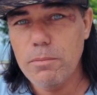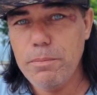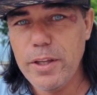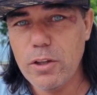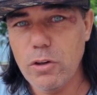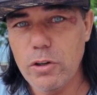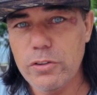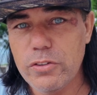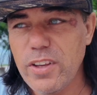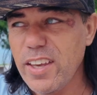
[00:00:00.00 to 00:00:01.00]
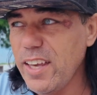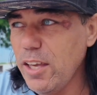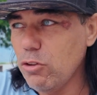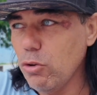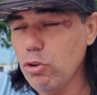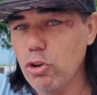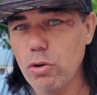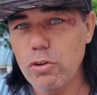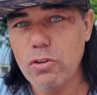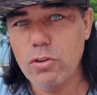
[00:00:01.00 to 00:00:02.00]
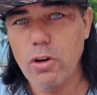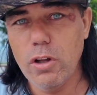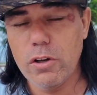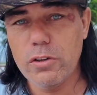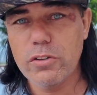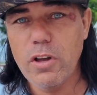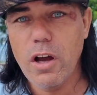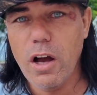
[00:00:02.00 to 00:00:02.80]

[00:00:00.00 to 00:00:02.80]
Bitcoins into euros and dollars